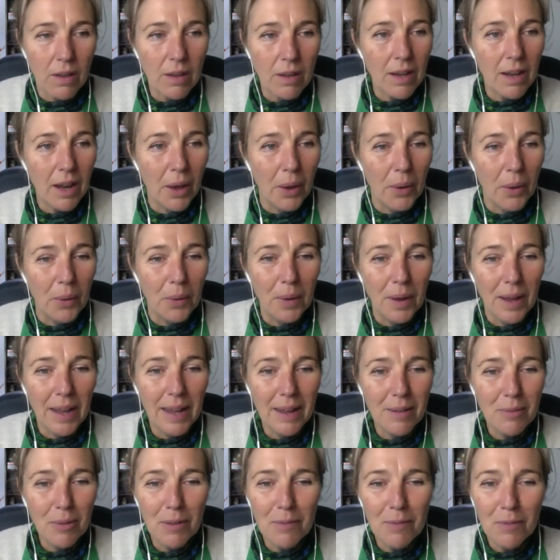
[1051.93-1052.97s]
You know,
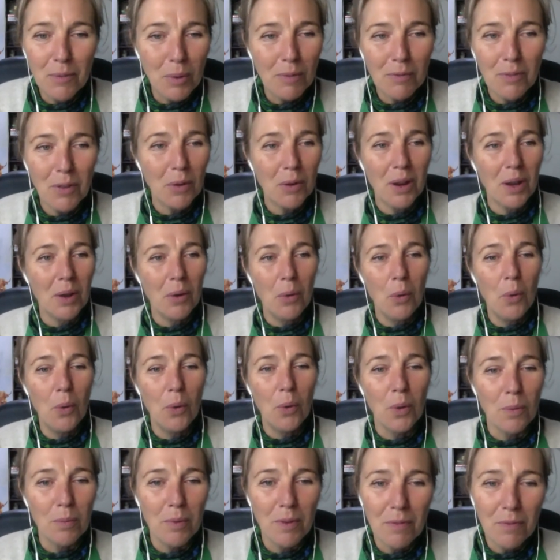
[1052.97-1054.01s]
we've got it
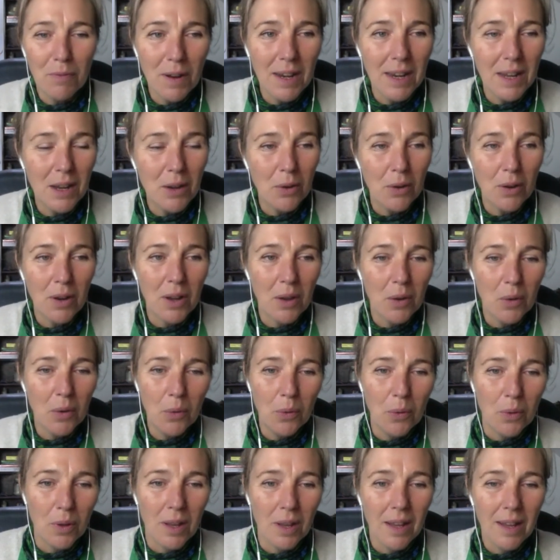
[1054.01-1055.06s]
all. We've really got it
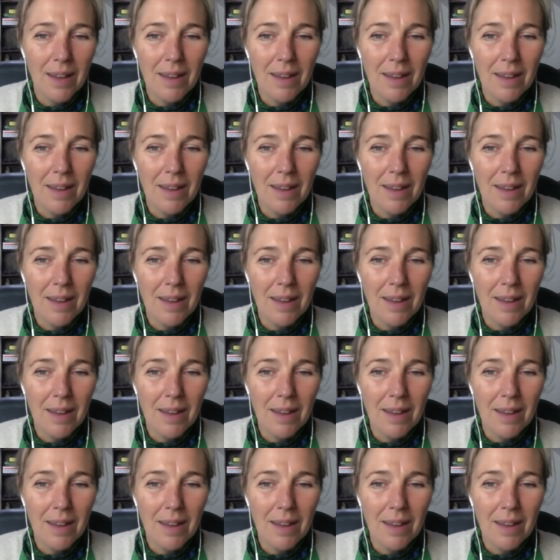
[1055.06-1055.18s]
all.